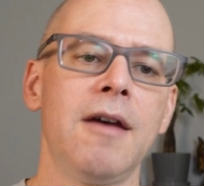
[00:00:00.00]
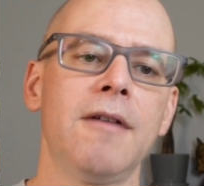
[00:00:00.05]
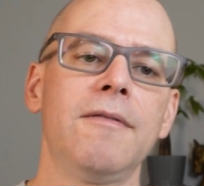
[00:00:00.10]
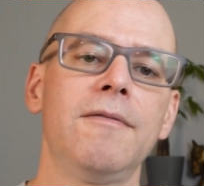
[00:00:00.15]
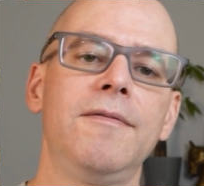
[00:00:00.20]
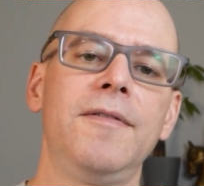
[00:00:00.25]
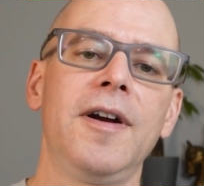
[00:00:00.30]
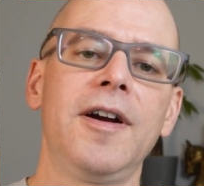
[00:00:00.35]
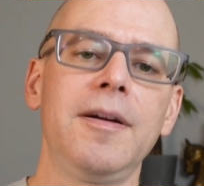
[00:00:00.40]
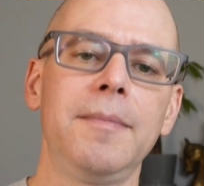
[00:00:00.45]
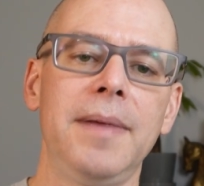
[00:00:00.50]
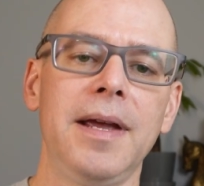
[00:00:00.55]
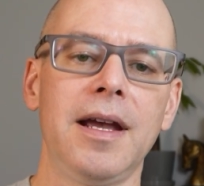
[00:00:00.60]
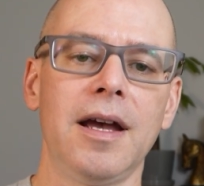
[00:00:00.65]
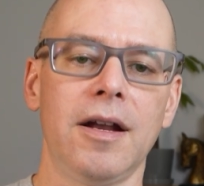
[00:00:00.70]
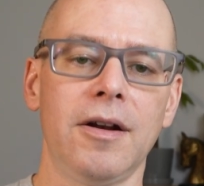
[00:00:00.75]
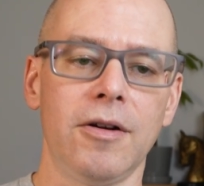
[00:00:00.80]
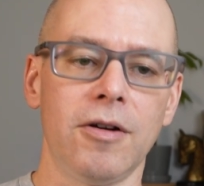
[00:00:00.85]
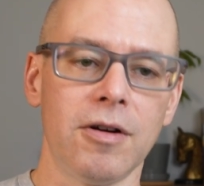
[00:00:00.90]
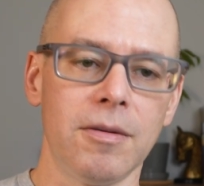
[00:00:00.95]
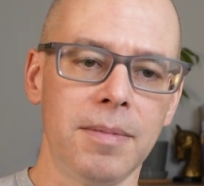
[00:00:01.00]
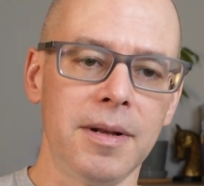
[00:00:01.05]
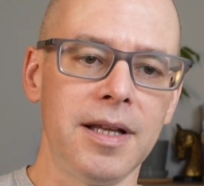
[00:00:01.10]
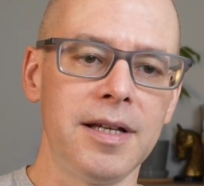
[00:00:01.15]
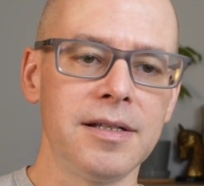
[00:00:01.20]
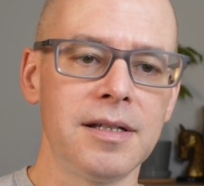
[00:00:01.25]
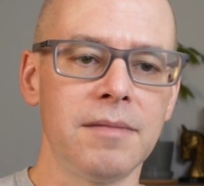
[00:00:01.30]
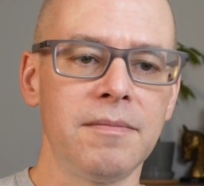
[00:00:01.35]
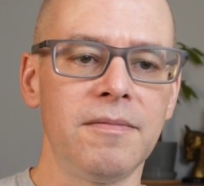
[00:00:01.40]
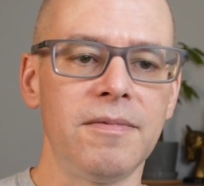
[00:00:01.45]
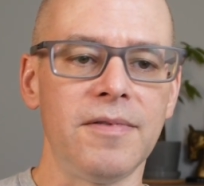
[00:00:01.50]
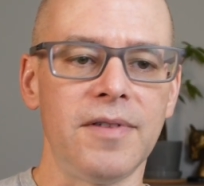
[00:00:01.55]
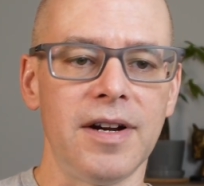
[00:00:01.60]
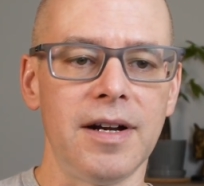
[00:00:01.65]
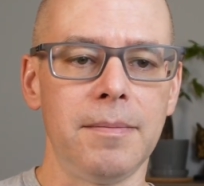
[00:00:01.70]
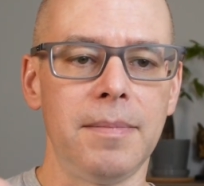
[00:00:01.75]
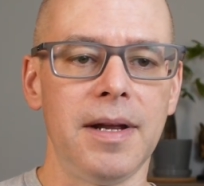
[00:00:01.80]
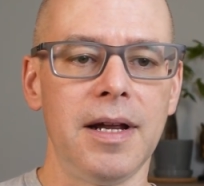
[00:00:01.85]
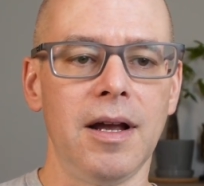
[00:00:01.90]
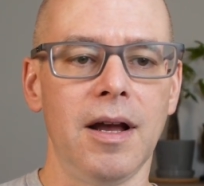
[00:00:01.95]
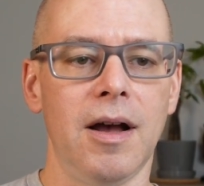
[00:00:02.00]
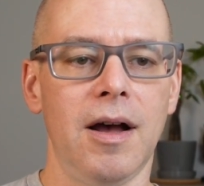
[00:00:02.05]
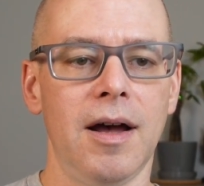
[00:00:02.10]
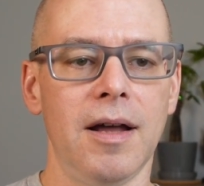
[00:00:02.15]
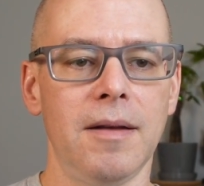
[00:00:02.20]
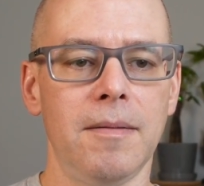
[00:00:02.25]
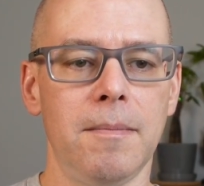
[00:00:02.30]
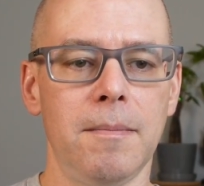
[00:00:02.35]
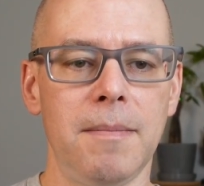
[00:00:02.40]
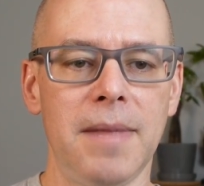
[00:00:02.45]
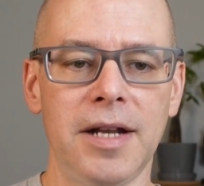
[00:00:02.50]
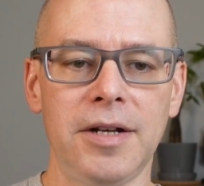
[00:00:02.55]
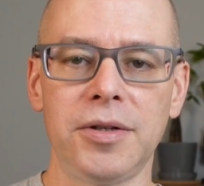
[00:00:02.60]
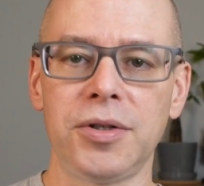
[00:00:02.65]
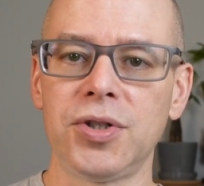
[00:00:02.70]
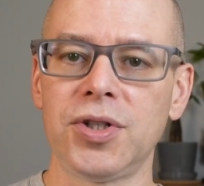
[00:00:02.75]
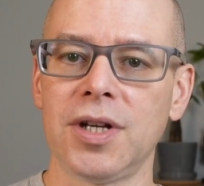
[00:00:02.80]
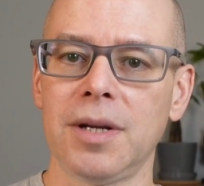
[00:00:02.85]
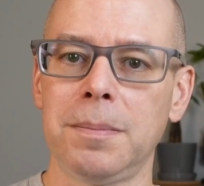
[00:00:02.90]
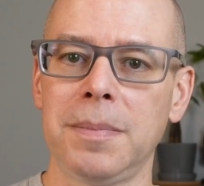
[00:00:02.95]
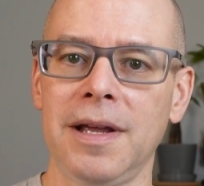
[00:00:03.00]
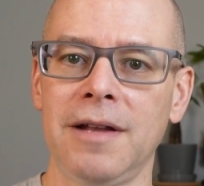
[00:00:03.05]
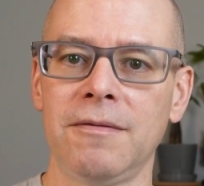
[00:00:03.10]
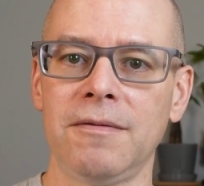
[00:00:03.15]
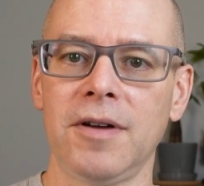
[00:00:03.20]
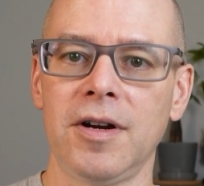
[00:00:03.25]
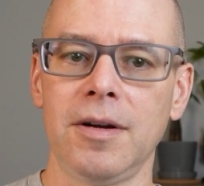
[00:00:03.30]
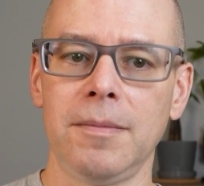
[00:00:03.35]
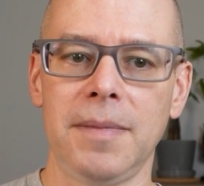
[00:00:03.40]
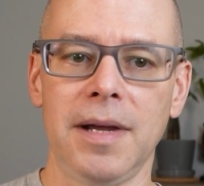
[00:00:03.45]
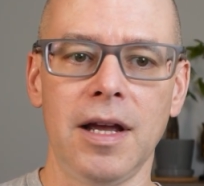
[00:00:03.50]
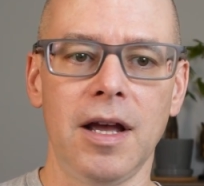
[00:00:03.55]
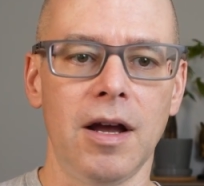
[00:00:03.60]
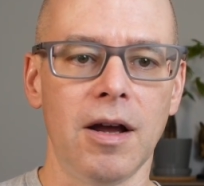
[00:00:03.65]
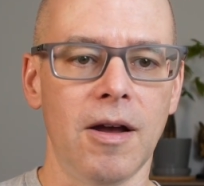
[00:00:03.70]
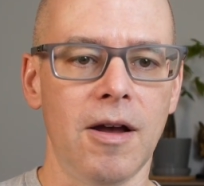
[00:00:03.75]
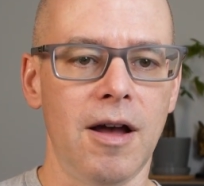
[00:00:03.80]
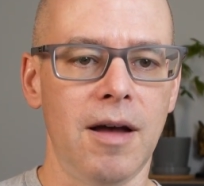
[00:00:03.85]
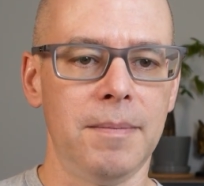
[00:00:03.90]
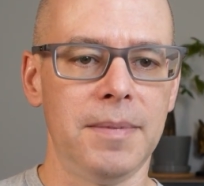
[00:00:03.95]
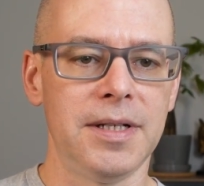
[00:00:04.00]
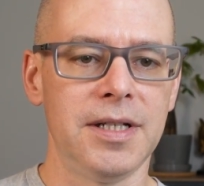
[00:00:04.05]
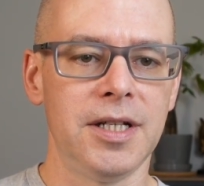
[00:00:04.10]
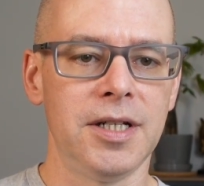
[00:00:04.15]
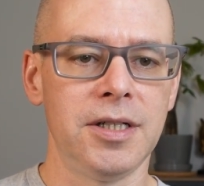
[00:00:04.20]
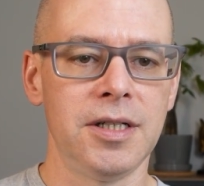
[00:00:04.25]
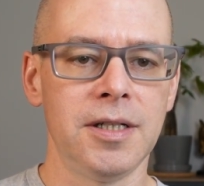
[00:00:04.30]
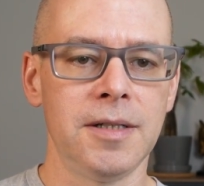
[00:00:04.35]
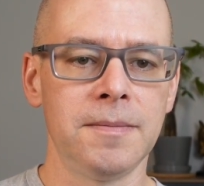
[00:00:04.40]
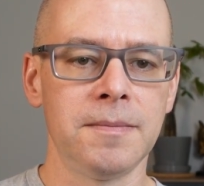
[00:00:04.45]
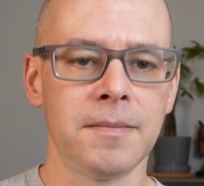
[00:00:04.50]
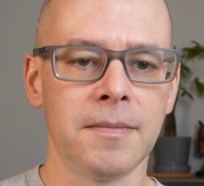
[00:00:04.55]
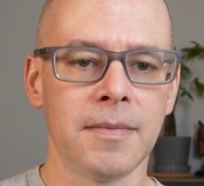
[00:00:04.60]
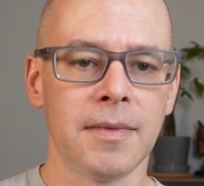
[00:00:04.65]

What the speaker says: Very big on herbalism, very big on mentorship, and very big on competition.